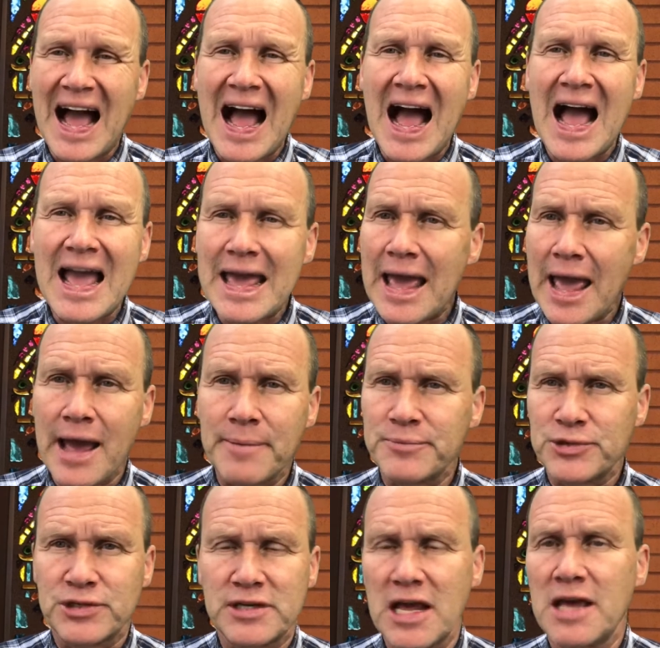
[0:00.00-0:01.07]
I am
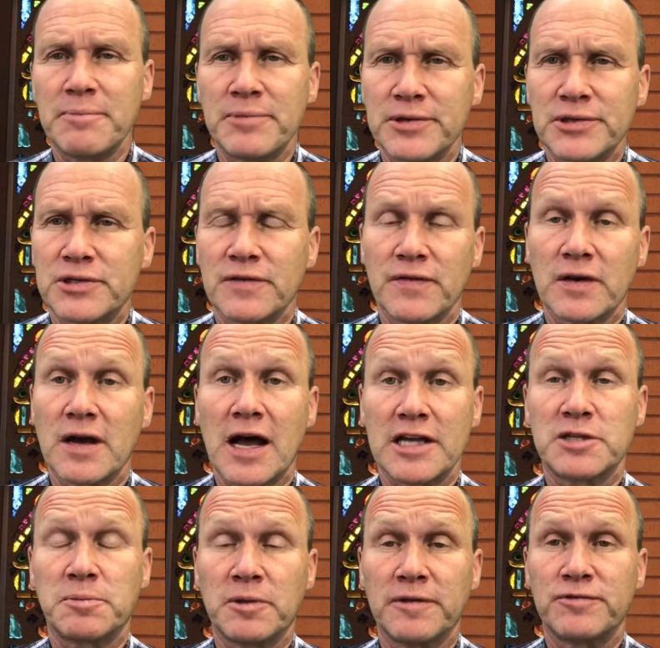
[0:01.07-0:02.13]
statements of the
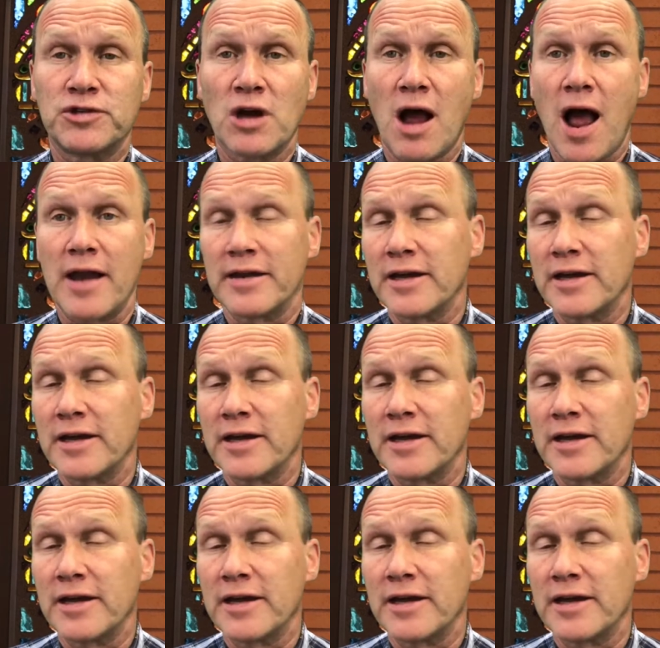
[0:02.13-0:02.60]
Gospel of John.